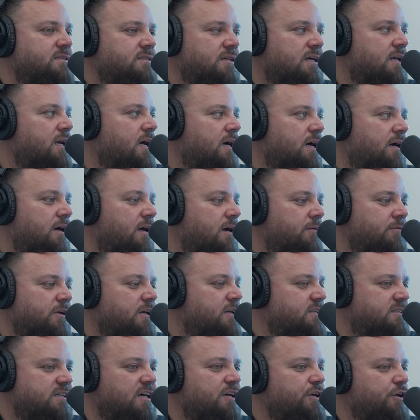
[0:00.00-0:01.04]
I'm going to
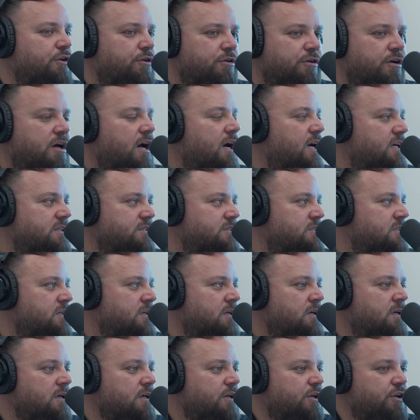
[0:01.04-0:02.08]
tell you guys,
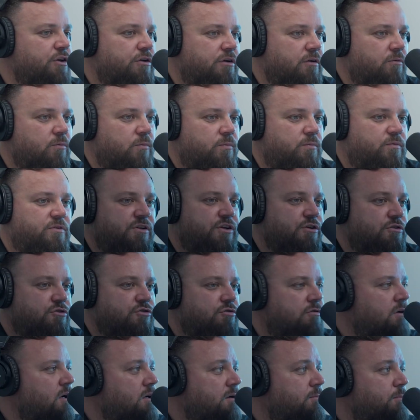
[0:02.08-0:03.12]
your
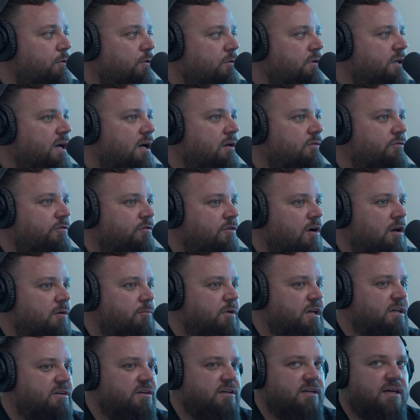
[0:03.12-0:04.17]
truck pulled out in front of me
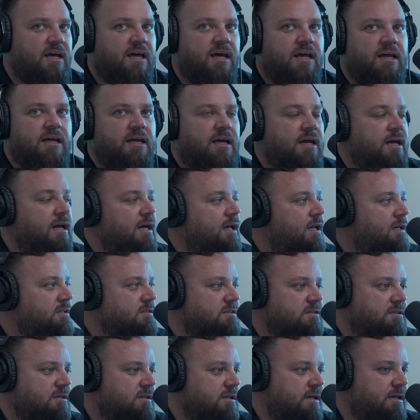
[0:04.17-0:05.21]
today, and
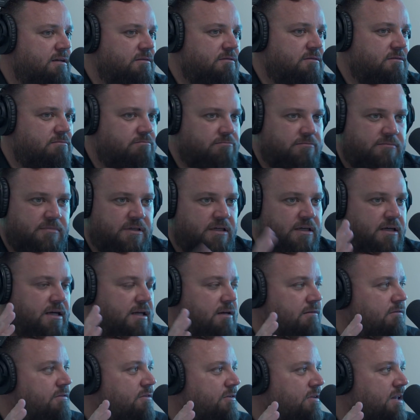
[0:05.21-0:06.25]

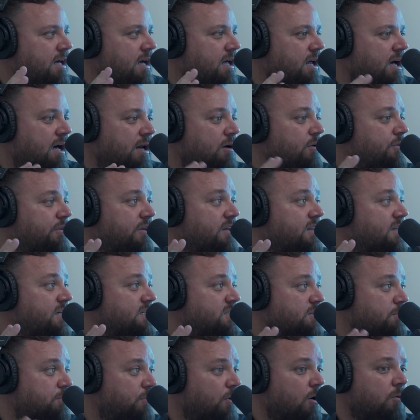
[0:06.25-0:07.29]
that I don't think that's right.
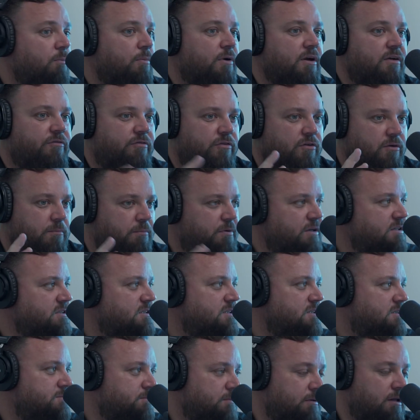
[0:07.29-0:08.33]
Appropriate for a business,
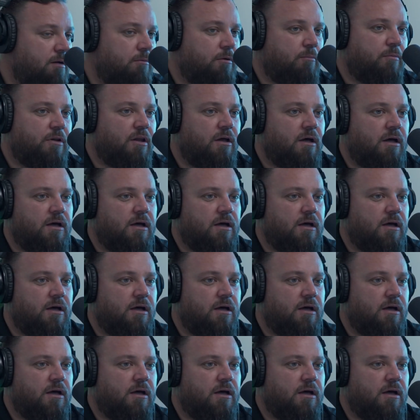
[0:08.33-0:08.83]
blah, blah, blah.